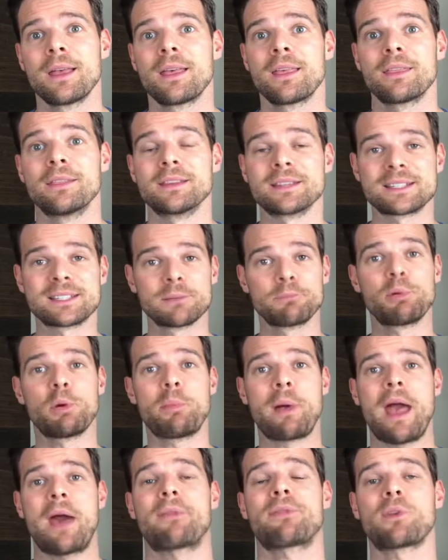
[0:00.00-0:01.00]
The Simple
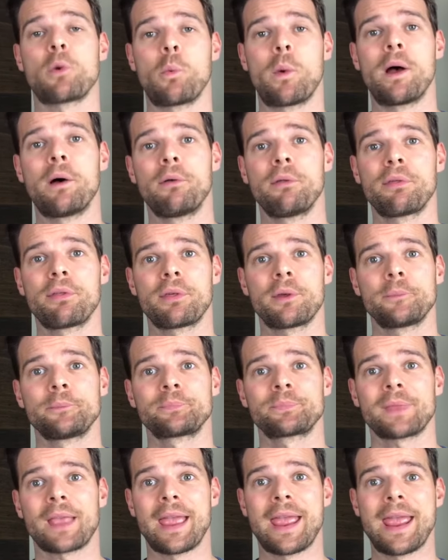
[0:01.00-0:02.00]
Path to Wealth,
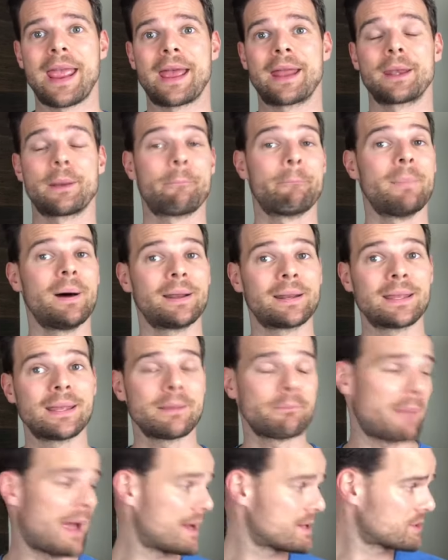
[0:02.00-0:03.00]
and
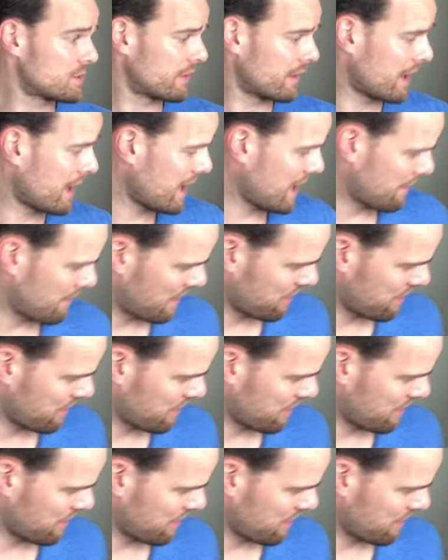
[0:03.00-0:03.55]
Money: Master the Game.